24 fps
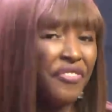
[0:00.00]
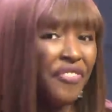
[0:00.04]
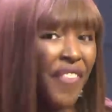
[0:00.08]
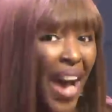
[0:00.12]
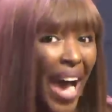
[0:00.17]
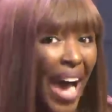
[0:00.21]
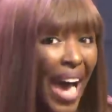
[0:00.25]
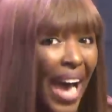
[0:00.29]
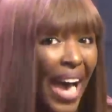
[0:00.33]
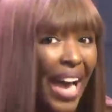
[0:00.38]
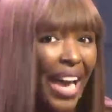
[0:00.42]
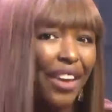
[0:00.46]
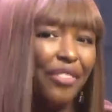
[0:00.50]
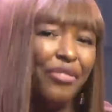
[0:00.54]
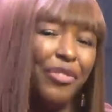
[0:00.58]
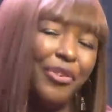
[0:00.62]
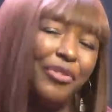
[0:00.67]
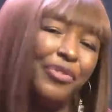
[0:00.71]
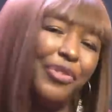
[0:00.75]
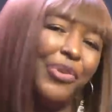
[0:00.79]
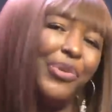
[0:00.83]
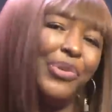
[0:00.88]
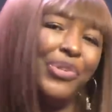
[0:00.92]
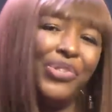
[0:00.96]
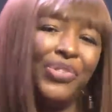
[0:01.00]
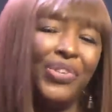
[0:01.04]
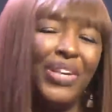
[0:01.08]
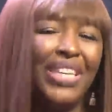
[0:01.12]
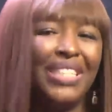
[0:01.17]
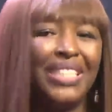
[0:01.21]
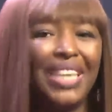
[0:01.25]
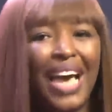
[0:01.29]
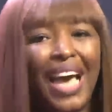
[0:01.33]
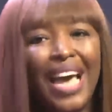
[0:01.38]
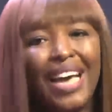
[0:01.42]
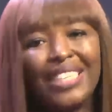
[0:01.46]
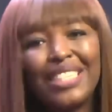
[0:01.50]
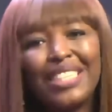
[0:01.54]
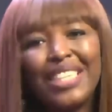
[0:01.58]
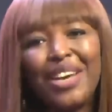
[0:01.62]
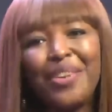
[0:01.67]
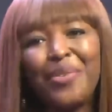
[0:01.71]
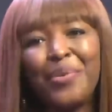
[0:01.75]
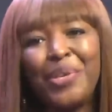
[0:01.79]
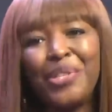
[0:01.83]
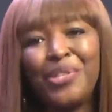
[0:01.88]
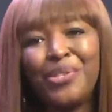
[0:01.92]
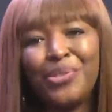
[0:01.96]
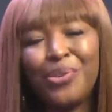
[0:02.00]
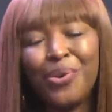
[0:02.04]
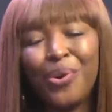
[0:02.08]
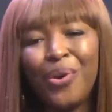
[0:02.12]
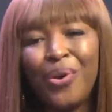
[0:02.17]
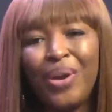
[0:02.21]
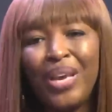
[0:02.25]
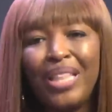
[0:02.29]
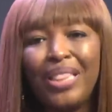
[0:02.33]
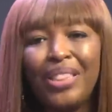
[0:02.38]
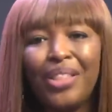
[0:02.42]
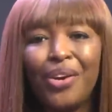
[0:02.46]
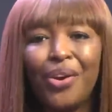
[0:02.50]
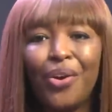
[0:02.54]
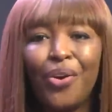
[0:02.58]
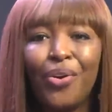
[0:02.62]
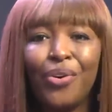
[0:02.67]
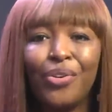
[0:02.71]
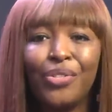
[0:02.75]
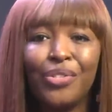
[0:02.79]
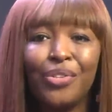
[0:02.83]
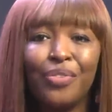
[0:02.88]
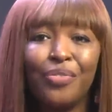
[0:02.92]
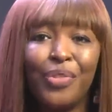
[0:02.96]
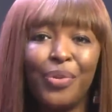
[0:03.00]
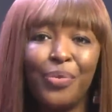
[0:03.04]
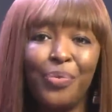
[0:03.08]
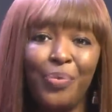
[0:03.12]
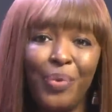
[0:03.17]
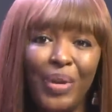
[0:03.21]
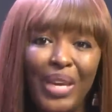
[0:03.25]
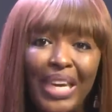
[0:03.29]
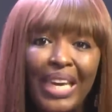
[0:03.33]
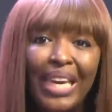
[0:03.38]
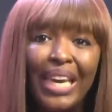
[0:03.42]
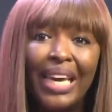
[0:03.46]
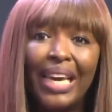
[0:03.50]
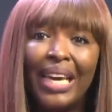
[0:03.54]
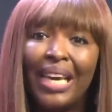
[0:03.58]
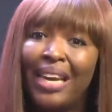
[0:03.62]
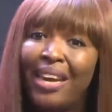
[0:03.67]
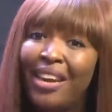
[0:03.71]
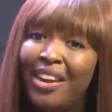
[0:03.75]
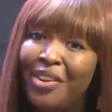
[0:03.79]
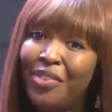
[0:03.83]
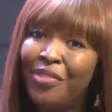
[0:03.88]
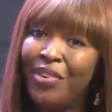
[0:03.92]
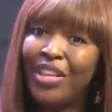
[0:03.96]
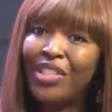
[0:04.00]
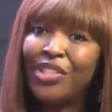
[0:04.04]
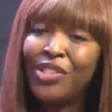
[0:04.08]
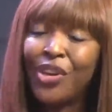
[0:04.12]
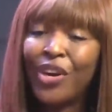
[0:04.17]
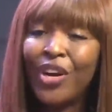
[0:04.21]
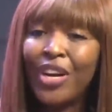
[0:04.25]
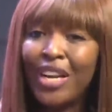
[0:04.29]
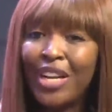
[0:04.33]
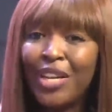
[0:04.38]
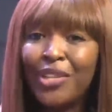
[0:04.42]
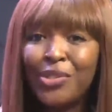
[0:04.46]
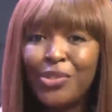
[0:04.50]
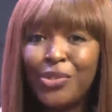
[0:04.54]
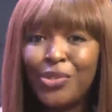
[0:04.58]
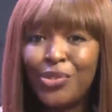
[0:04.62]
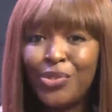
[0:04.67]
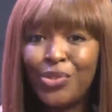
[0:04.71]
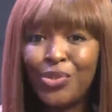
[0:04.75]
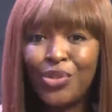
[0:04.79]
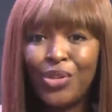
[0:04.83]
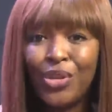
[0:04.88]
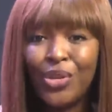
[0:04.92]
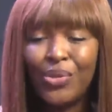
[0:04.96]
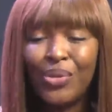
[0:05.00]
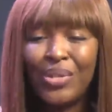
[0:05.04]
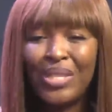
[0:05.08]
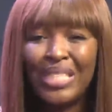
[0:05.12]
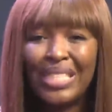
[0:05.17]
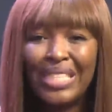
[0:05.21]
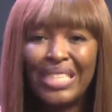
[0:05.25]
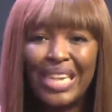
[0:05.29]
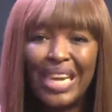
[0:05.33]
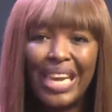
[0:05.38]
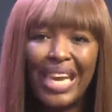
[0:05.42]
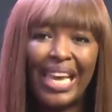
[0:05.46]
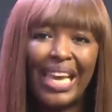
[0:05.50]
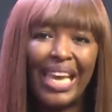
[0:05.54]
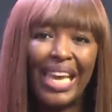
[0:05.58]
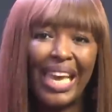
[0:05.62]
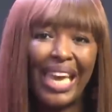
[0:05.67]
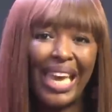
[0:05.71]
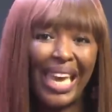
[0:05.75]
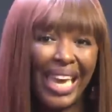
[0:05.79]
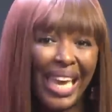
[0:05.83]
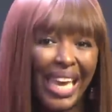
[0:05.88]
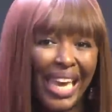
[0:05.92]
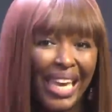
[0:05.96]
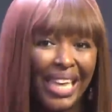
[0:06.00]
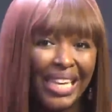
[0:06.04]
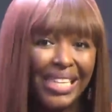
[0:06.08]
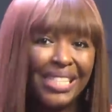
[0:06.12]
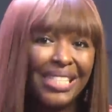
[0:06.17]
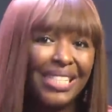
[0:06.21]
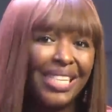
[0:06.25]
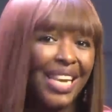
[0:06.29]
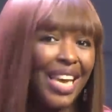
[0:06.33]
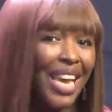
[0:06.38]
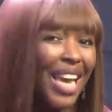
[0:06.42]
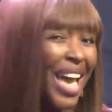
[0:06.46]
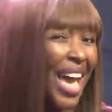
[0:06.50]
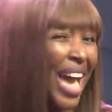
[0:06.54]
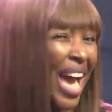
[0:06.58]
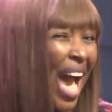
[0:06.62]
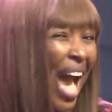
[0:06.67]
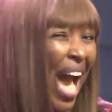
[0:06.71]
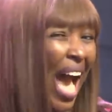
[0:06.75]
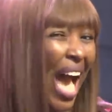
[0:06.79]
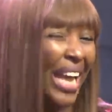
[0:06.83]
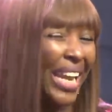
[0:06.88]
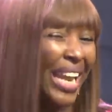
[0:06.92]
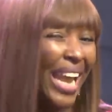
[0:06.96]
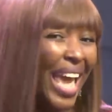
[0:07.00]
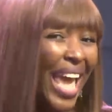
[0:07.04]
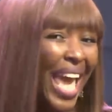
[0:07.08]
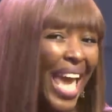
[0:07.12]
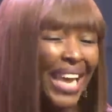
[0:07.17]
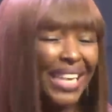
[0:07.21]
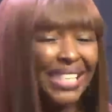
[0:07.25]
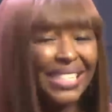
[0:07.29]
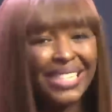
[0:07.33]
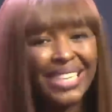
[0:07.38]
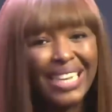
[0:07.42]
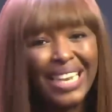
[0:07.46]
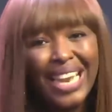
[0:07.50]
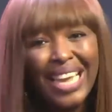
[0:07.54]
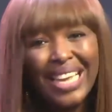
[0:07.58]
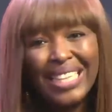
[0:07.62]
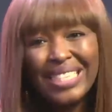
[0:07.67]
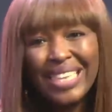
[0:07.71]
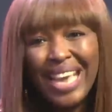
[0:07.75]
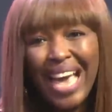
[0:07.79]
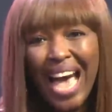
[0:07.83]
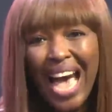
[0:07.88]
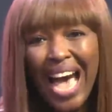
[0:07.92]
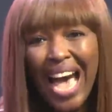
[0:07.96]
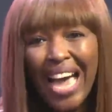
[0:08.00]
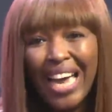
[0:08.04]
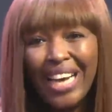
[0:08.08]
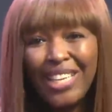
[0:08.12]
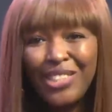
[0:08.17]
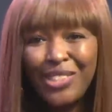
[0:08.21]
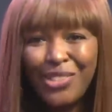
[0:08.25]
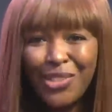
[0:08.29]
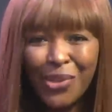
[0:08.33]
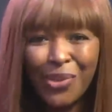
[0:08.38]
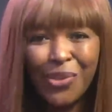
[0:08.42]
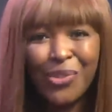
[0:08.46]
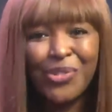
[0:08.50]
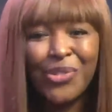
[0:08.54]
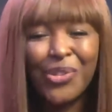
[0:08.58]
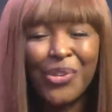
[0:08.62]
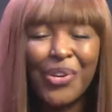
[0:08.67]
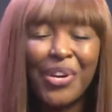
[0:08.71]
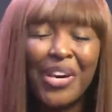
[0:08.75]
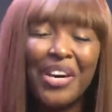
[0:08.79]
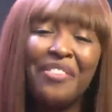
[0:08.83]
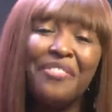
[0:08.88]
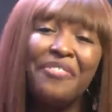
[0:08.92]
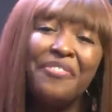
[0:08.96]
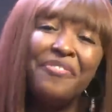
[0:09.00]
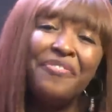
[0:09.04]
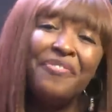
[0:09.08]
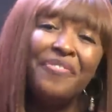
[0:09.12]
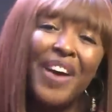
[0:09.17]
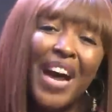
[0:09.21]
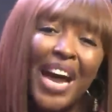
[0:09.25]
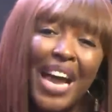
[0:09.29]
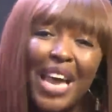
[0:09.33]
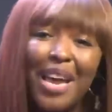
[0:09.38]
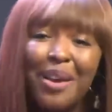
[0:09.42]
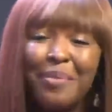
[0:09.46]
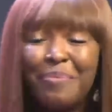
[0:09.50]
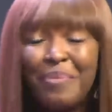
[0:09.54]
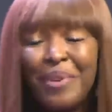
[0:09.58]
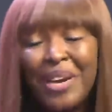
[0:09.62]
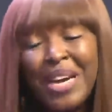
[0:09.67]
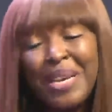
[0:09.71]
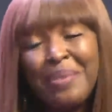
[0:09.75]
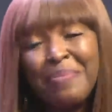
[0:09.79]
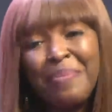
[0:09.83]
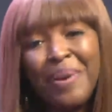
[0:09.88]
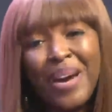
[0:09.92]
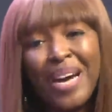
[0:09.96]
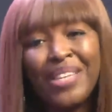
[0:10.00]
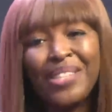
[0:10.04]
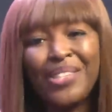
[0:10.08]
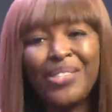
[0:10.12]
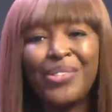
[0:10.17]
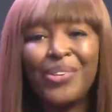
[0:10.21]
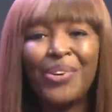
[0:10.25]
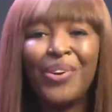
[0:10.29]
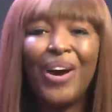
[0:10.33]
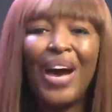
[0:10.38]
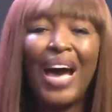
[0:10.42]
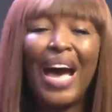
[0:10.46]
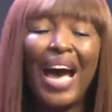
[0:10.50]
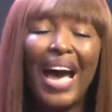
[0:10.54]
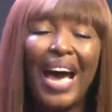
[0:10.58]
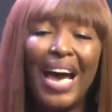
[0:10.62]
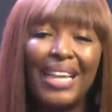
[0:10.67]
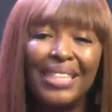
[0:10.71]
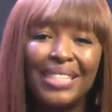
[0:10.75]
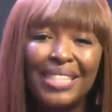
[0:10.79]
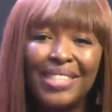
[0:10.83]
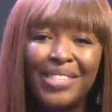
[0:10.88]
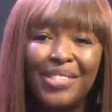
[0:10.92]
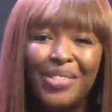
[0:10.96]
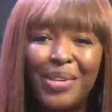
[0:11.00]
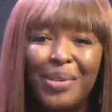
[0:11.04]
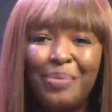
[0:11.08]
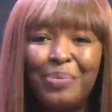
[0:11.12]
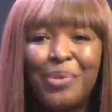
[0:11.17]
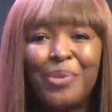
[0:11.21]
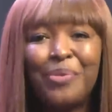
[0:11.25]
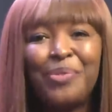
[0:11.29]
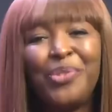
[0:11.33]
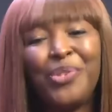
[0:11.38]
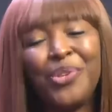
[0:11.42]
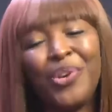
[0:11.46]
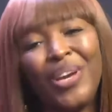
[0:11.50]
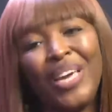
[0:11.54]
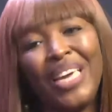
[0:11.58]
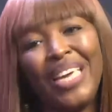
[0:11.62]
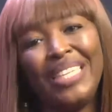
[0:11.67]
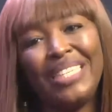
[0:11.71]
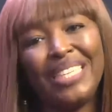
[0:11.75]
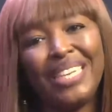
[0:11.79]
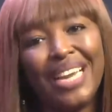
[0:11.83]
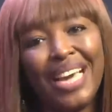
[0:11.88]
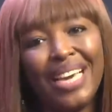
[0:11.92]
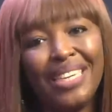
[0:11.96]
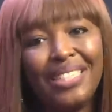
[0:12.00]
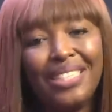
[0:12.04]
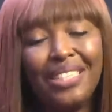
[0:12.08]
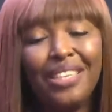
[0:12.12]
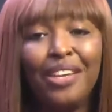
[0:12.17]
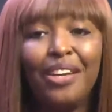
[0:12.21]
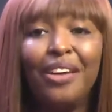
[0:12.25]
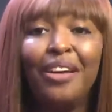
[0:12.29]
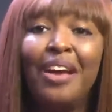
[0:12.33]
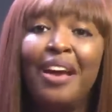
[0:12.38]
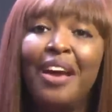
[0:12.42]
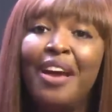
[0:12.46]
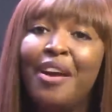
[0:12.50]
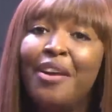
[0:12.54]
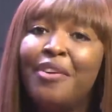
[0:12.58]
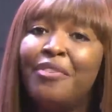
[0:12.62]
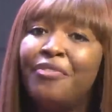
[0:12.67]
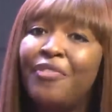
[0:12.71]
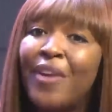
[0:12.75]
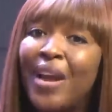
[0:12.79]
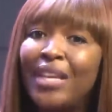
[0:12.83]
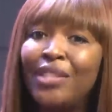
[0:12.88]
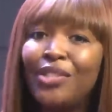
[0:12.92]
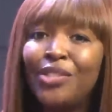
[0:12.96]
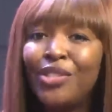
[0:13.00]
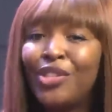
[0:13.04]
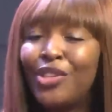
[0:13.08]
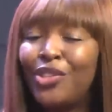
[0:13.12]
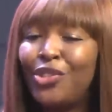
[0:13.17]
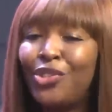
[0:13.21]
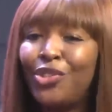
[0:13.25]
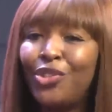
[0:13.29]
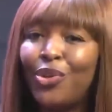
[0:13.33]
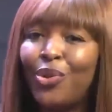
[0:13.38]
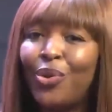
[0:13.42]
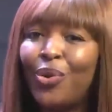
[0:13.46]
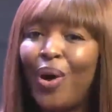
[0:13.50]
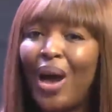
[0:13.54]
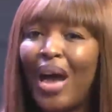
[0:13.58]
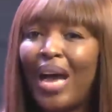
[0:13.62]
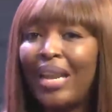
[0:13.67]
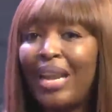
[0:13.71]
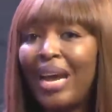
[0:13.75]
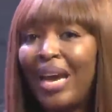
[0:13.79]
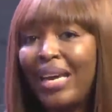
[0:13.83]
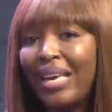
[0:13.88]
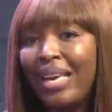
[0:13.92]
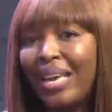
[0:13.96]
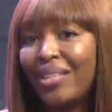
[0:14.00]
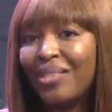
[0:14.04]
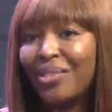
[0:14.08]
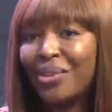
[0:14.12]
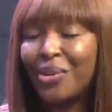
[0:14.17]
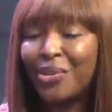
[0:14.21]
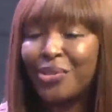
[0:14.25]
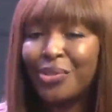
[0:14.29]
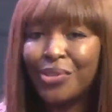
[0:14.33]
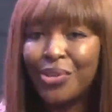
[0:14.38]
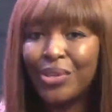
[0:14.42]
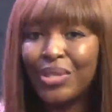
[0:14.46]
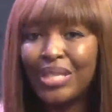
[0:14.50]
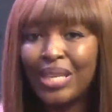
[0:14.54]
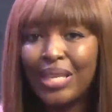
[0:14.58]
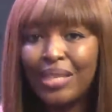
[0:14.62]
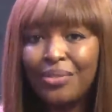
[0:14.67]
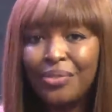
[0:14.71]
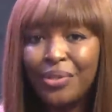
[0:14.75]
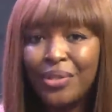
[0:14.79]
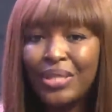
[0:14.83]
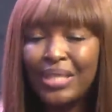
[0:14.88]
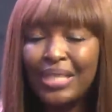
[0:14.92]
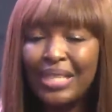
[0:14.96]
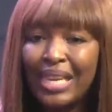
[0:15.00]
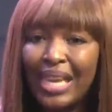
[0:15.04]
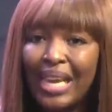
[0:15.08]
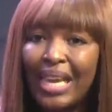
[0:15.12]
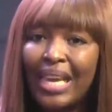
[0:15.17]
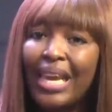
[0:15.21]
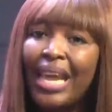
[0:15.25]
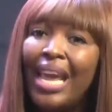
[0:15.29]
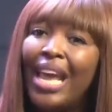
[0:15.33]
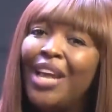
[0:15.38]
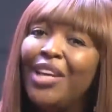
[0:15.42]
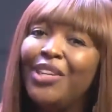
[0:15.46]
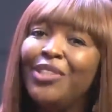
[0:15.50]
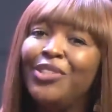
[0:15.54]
five of those strange acts that we saw in the course of the week. Returning to studio today is an excellent eye doctor, a firebrand pastor at Streams of Joy International, friend to the show and our guest consultant for today,